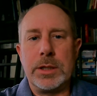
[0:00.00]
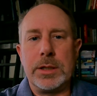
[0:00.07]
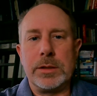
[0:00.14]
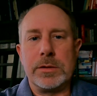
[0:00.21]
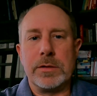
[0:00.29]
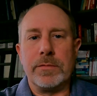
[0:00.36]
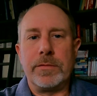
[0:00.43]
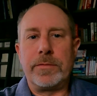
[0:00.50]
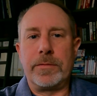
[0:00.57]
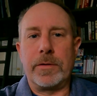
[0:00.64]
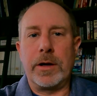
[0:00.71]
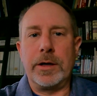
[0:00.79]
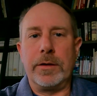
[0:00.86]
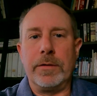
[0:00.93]
things in
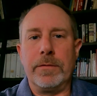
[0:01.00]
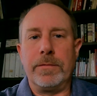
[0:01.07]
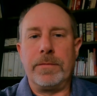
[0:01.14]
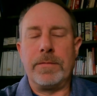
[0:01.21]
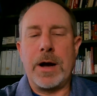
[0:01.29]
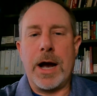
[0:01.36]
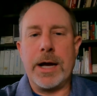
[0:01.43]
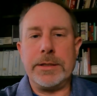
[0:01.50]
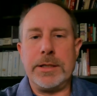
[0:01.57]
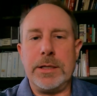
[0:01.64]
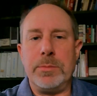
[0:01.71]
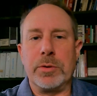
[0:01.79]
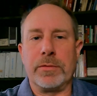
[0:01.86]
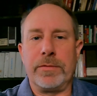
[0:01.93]
front of
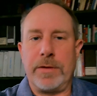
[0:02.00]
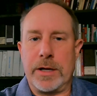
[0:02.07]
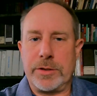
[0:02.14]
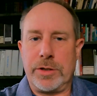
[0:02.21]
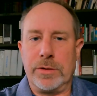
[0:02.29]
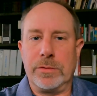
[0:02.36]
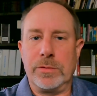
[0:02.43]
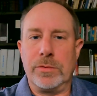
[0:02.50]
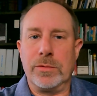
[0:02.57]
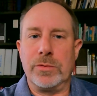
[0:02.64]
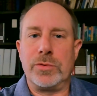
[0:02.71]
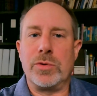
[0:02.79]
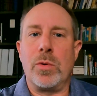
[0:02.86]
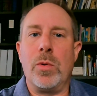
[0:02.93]
IT
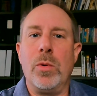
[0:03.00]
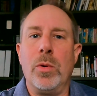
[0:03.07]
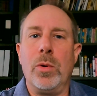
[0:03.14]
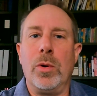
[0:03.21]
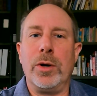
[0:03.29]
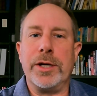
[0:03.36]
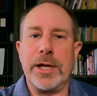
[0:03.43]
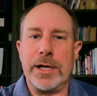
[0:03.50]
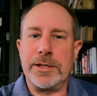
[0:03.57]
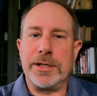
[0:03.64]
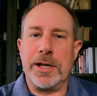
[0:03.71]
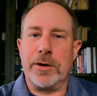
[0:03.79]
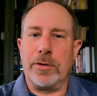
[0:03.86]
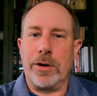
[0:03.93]
professionals or data
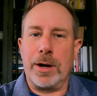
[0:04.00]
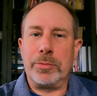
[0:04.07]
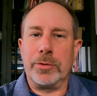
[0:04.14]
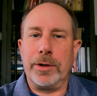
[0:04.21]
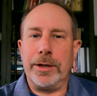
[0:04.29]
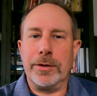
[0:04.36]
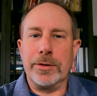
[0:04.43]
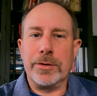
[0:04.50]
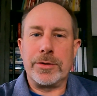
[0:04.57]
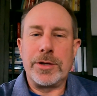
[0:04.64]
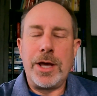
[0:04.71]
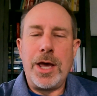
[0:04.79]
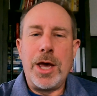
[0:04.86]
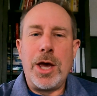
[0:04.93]
center operators,